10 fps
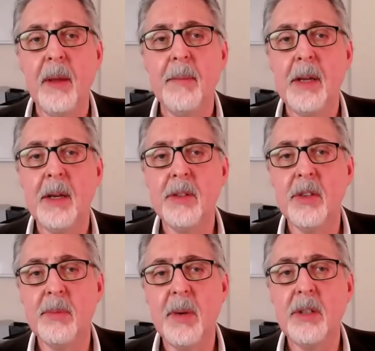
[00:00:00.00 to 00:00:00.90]
Because
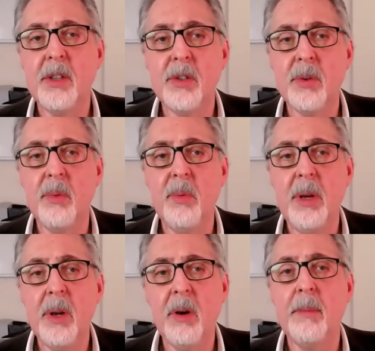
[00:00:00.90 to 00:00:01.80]
as much as we
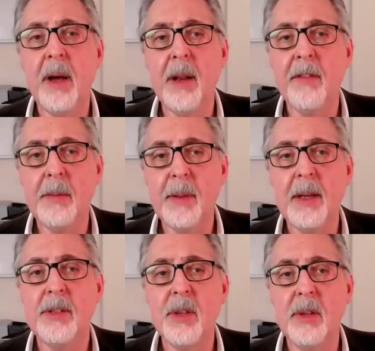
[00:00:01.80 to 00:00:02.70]
know about every
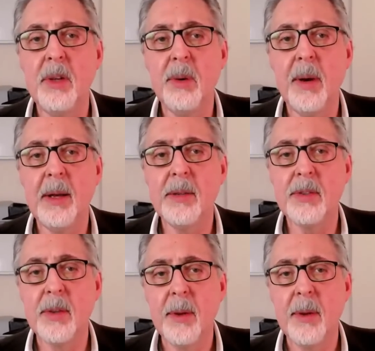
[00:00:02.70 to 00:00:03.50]
place in the US,